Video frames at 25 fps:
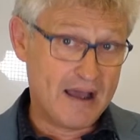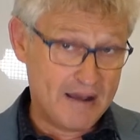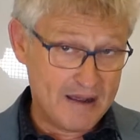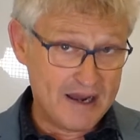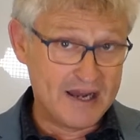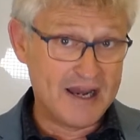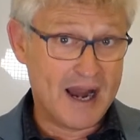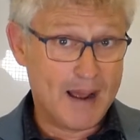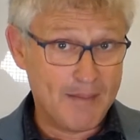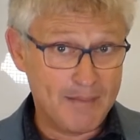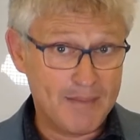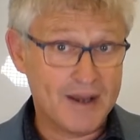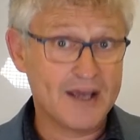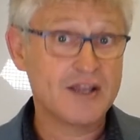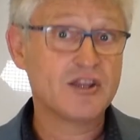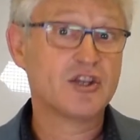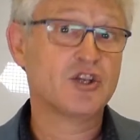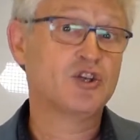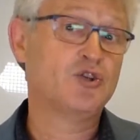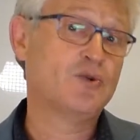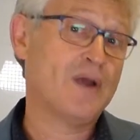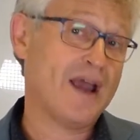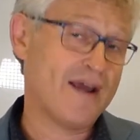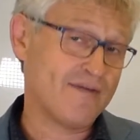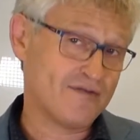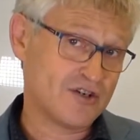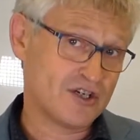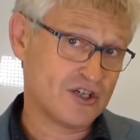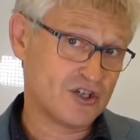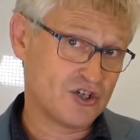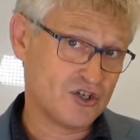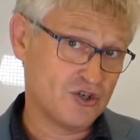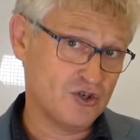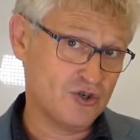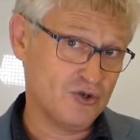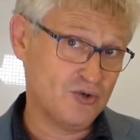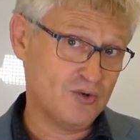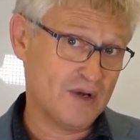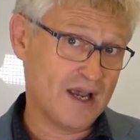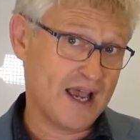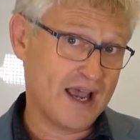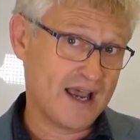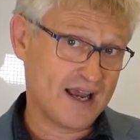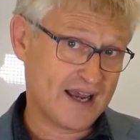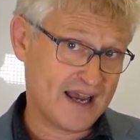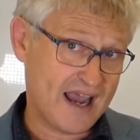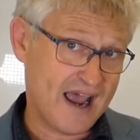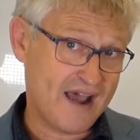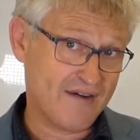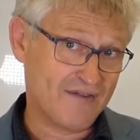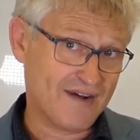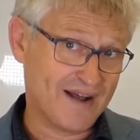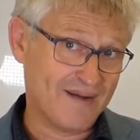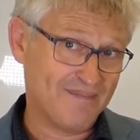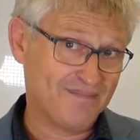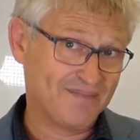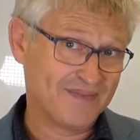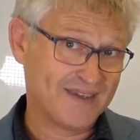number that you have to cover.